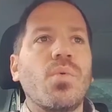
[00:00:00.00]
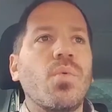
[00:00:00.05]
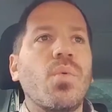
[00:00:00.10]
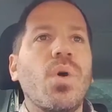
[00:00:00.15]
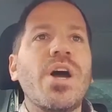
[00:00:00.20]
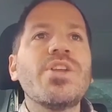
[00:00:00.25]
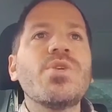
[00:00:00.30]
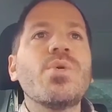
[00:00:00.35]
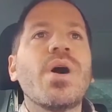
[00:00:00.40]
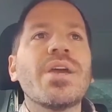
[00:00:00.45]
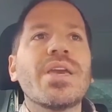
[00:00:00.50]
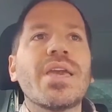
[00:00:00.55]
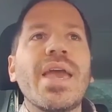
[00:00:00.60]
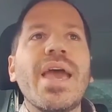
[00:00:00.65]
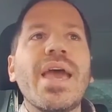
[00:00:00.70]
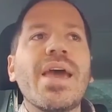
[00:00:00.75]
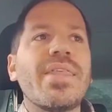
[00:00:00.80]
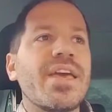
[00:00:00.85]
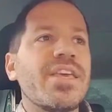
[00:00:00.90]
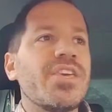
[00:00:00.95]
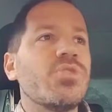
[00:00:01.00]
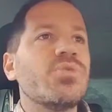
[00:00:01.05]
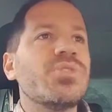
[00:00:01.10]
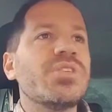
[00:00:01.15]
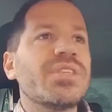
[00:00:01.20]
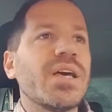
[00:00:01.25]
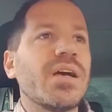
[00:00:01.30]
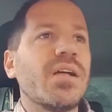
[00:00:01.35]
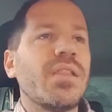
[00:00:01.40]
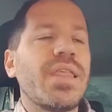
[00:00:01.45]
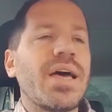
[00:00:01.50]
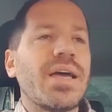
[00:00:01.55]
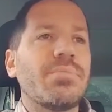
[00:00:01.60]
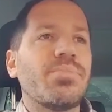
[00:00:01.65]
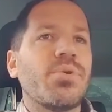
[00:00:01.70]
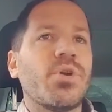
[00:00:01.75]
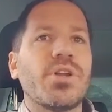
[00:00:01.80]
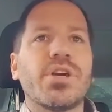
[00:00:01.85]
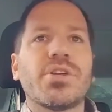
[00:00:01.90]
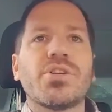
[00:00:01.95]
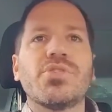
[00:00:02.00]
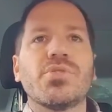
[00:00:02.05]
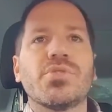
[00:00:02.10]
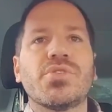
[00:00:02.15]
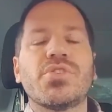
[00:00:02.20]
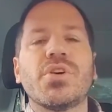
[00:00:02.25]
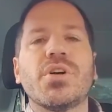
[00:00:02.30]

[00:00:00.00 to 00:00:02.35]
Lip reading: Why do I care that you sell that product or